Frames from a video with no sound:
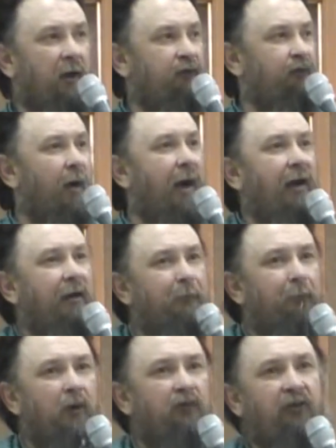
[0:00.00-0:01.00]
and trying
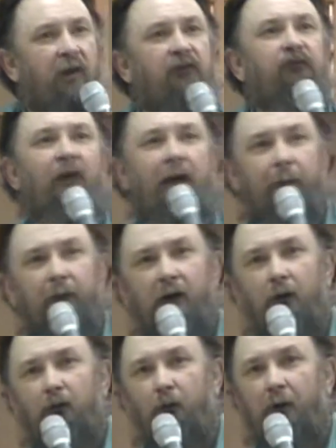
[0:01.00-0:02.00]
to push his family
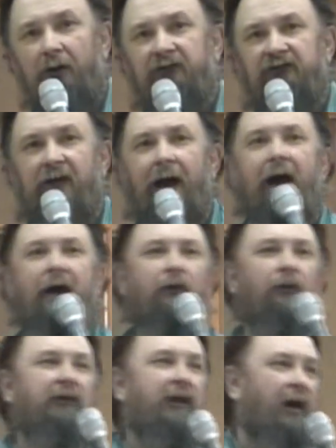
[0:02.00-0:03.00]
onto one side
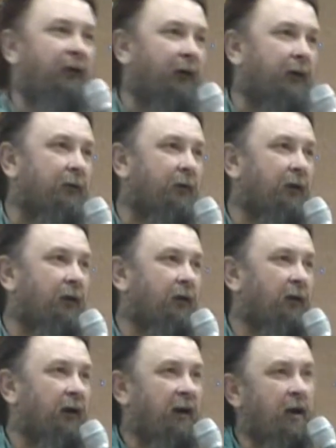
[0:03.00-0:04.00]
or the other.
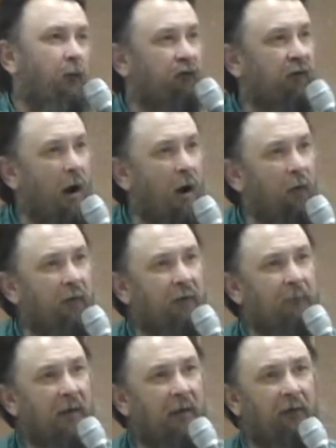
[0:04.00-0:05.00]
And he was caught in
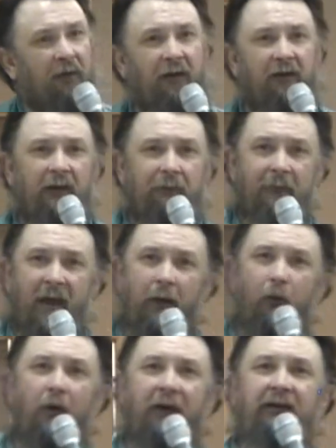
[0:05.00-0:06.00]
the middle. And it didn't
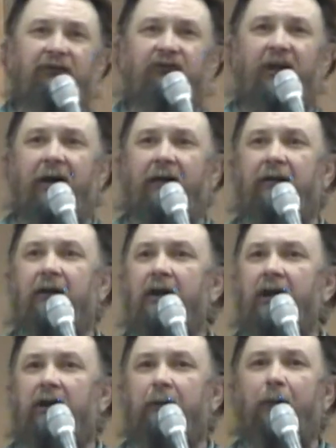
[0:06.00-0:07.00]
matter what he
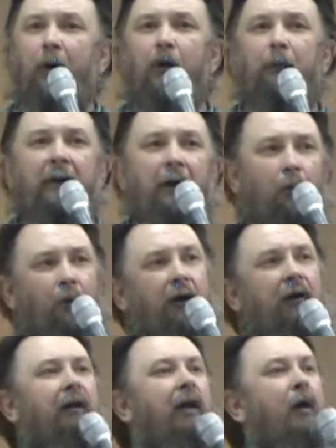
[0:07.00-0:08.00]
said in the pulpit.
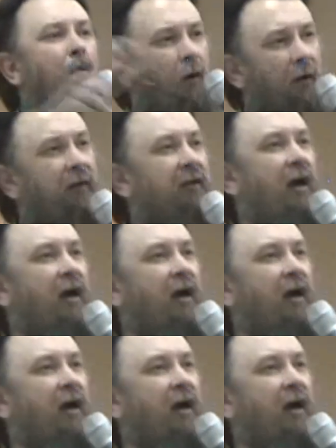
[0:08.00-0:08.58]
One of